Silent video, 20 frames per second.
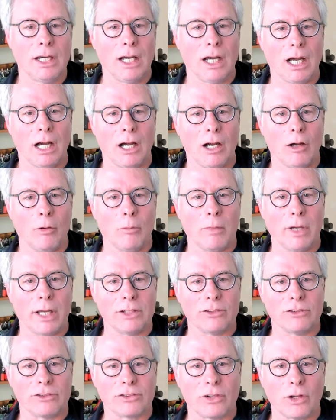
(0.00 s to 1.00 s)
Um,
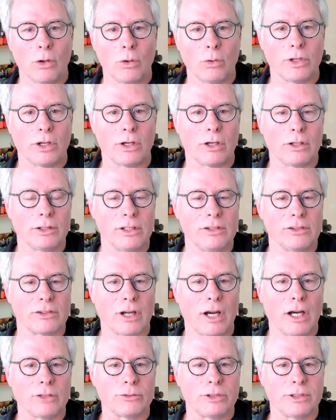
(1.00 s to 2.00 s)
and so there are these
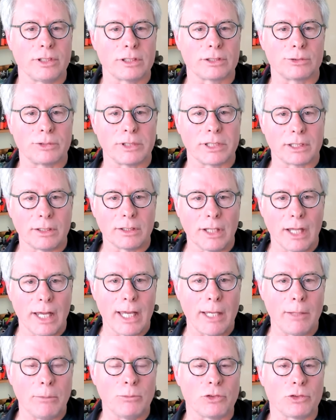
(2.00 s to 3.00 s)
contradictory
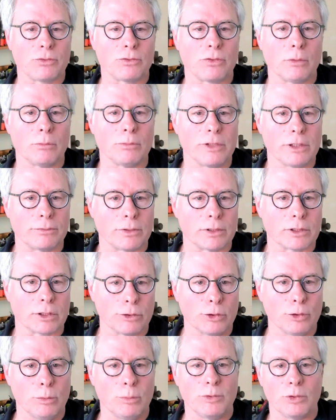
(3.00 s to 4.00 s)
claims from different
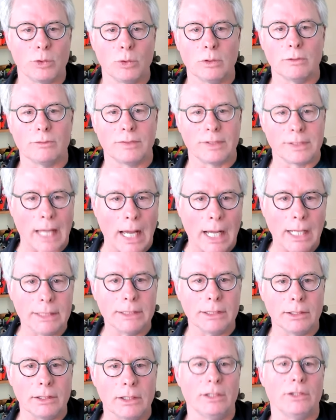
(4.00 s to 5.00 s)
groups who have
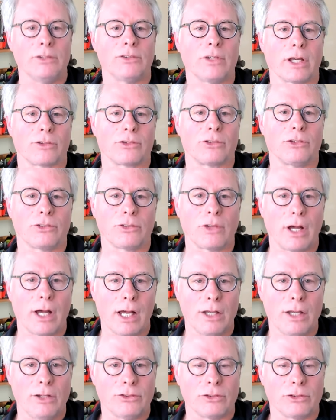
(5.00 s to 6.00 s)
done this
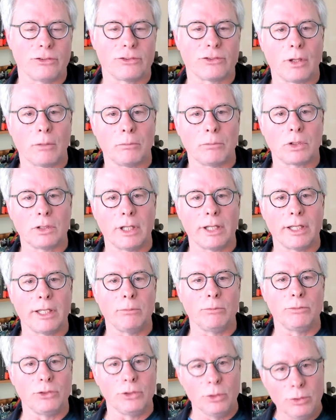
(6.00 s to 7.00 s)
exercise, and some
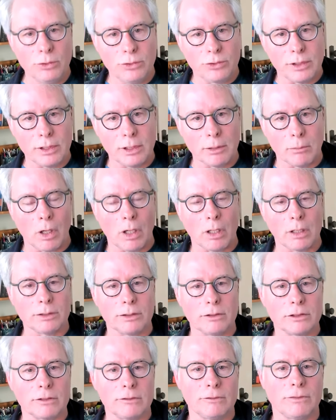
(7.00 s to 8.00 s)
claim to see a Mond
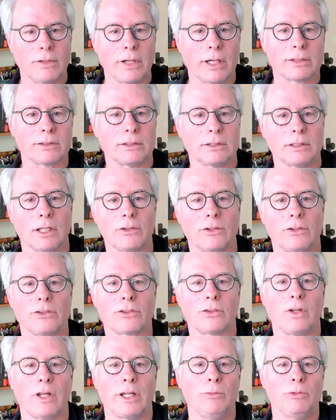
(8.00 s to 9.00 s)
effect, and others
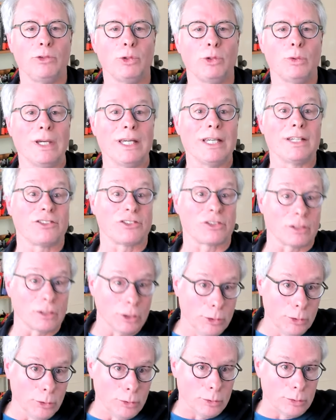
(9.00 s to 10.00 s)
claim to
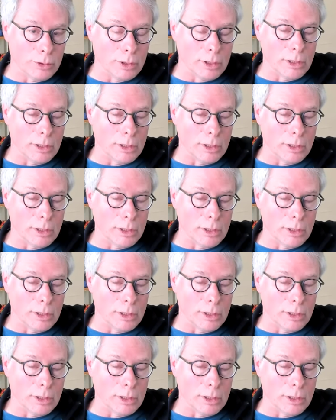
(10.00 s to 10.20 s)
exclude